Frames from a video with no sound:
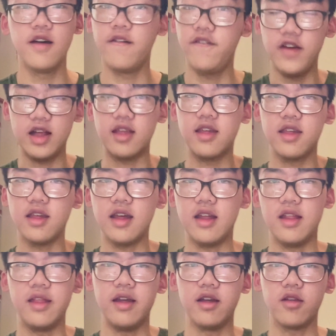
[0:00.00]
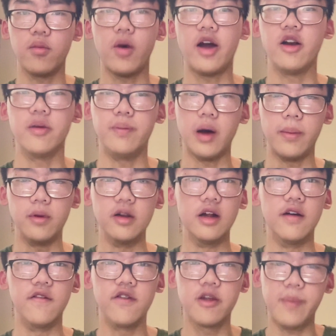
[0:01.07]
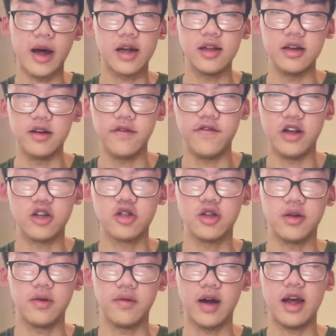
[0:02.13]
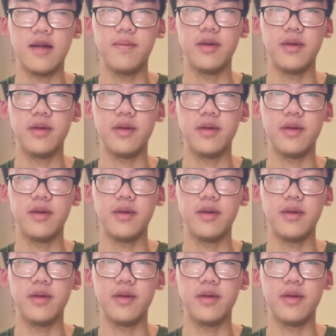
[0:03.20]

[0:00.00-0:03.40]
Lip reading: fits in this wider bubble of speculative fiction, right?